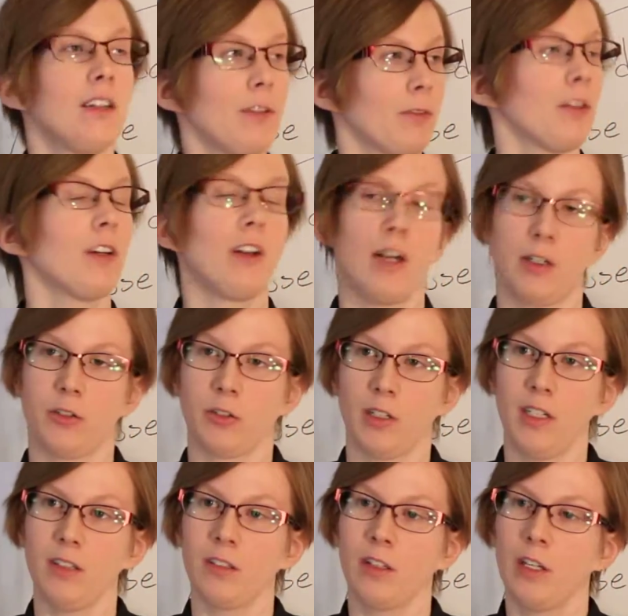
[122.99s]
different
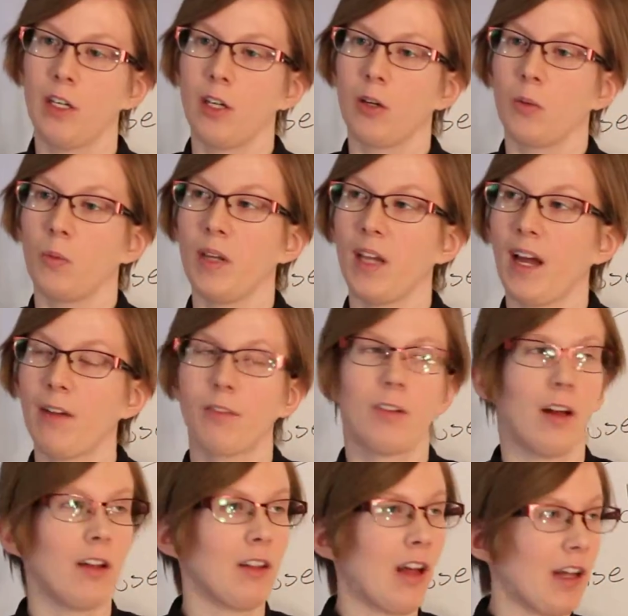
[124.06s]
countries, we have
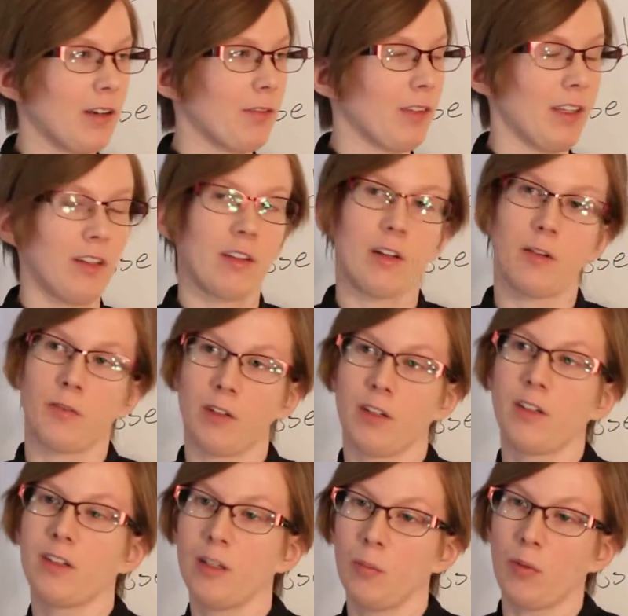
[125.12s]
a lot of things that are very
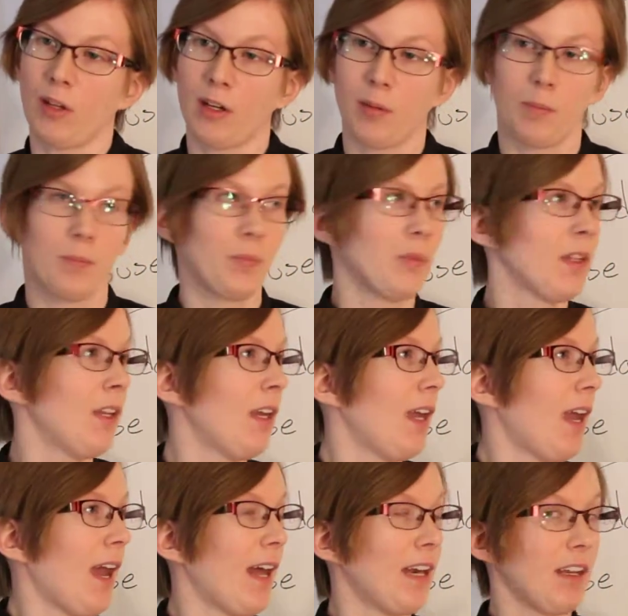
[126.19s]
similar.
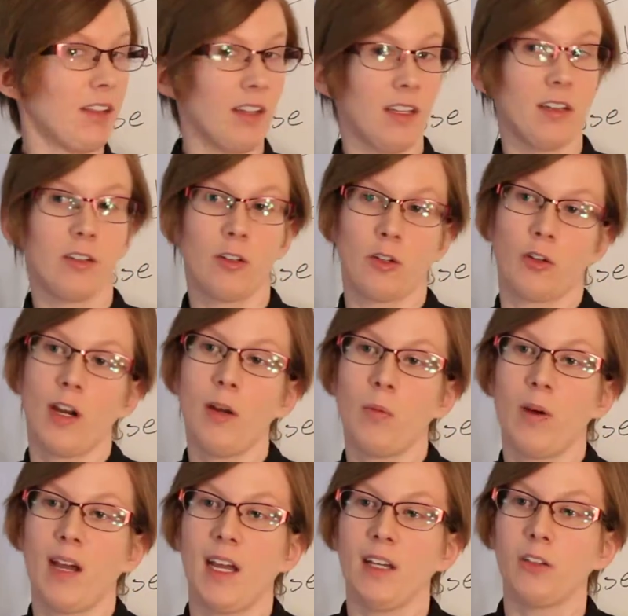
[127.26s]
And I think it's a great
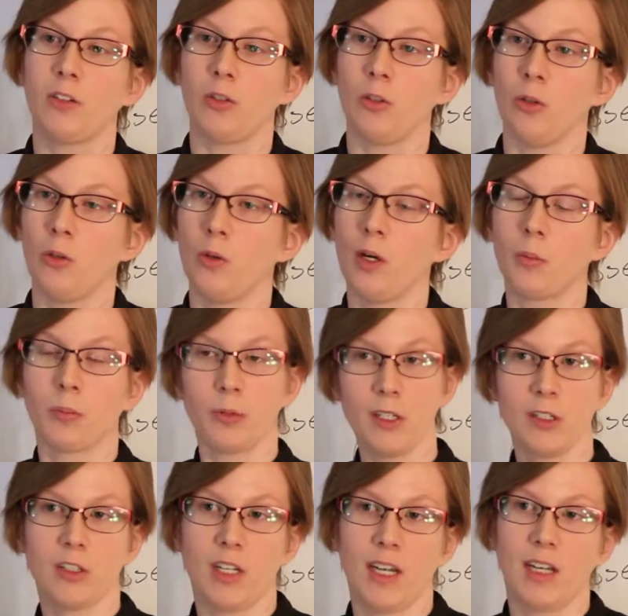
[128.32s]
way to
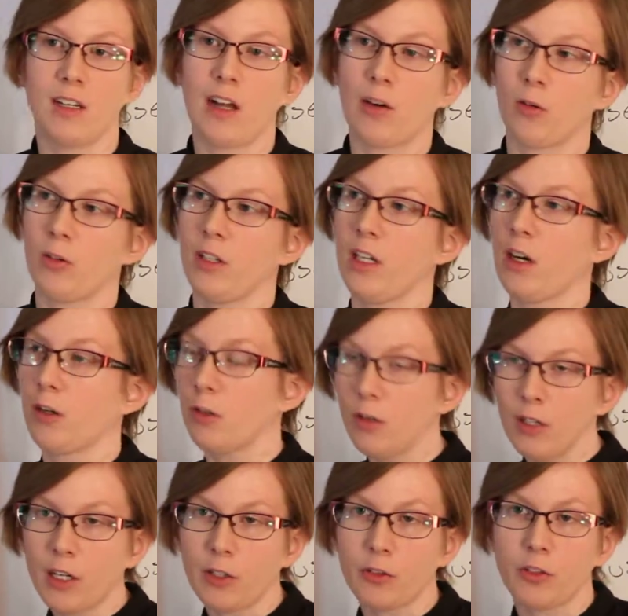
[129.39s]
appreciate not only our
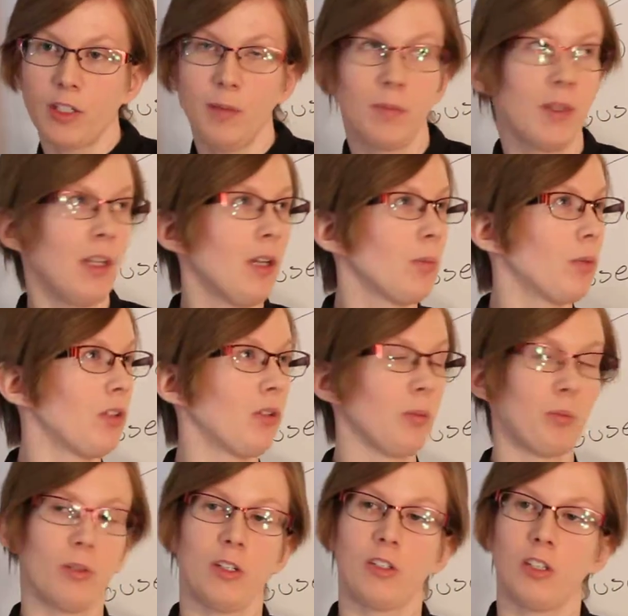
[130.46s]
own country, but to
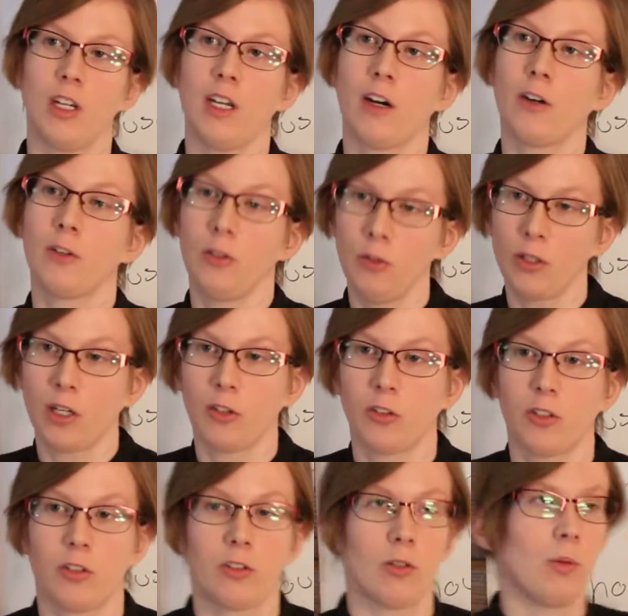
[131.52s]
appreciate our new
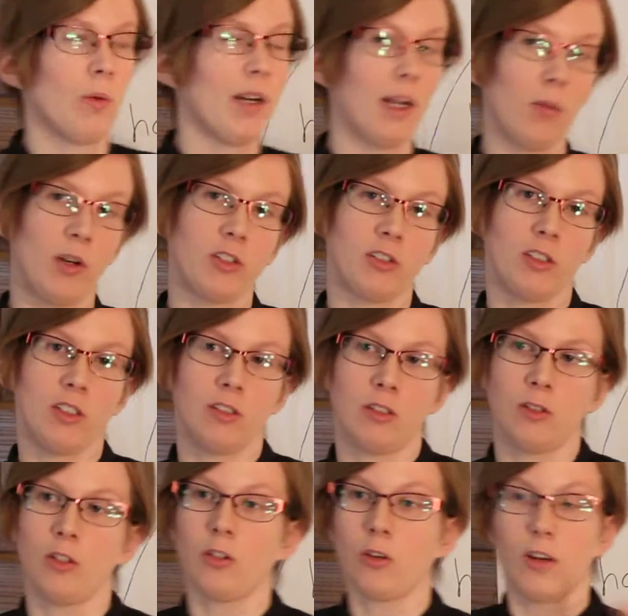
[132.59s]
country. So what I want you to do,
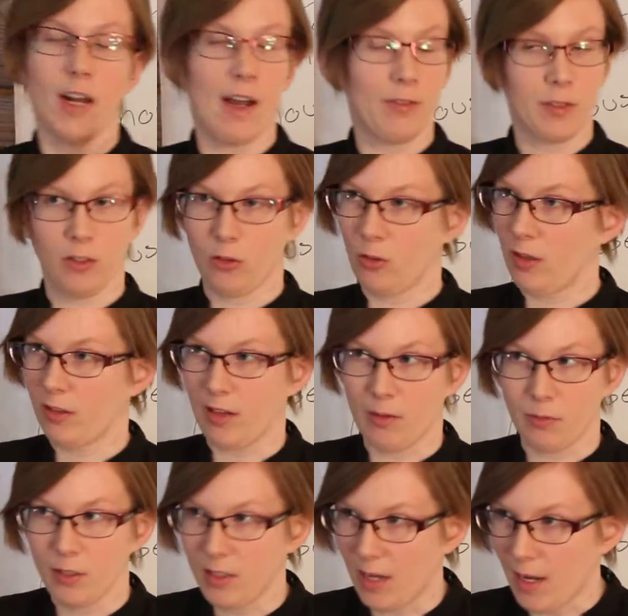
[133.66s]
you don't have to do this
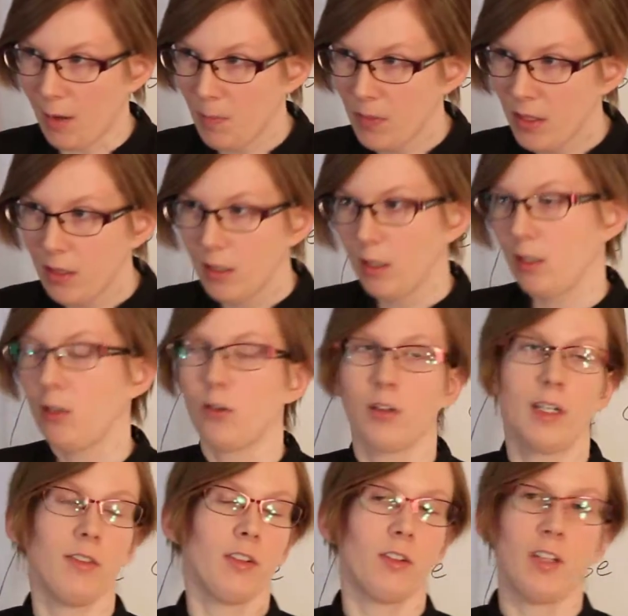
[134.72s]
every day. You
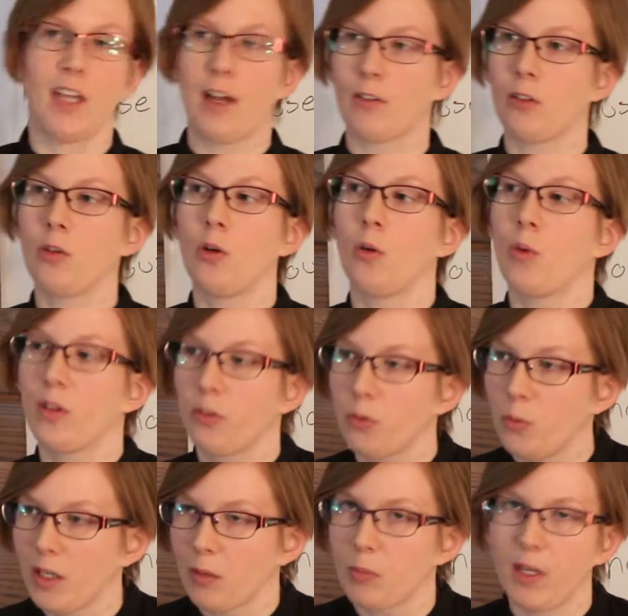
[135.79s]
don't even really have to do it once
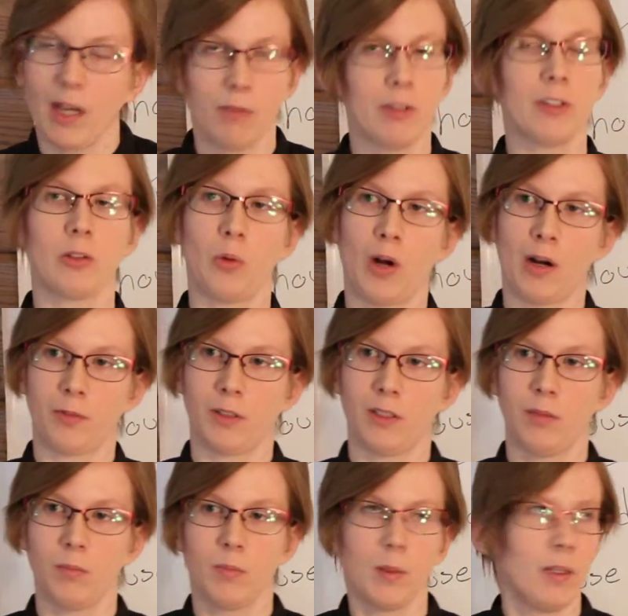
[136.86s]
a week, but every so
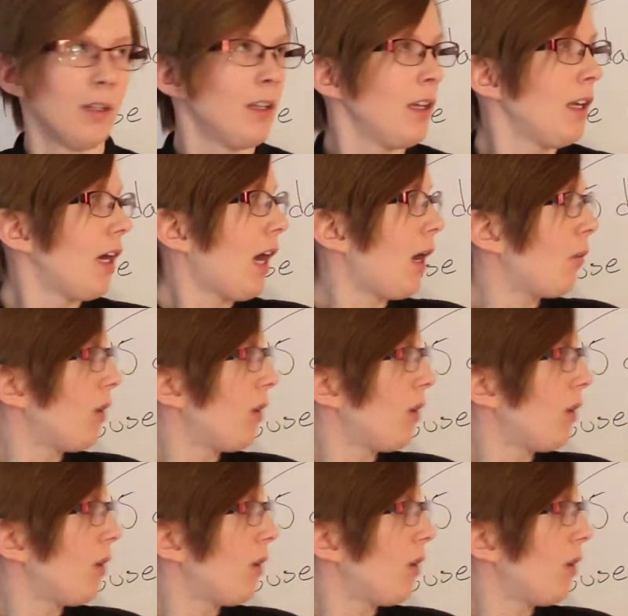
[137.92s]
often, I